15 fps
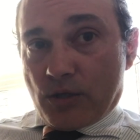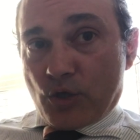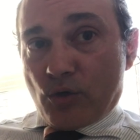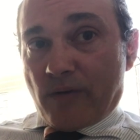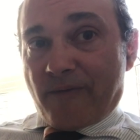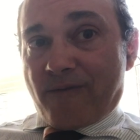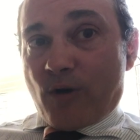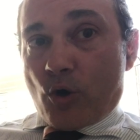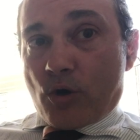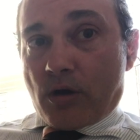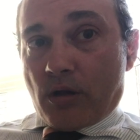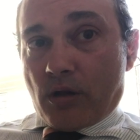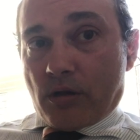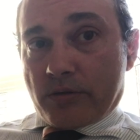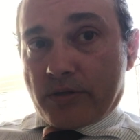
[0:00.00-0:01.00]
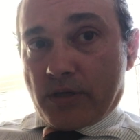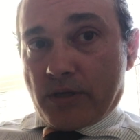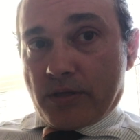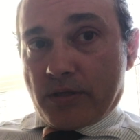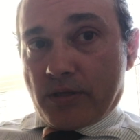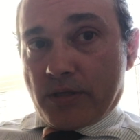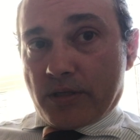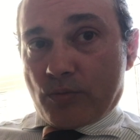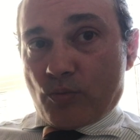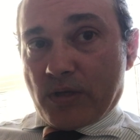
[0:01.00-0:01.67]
Univocal is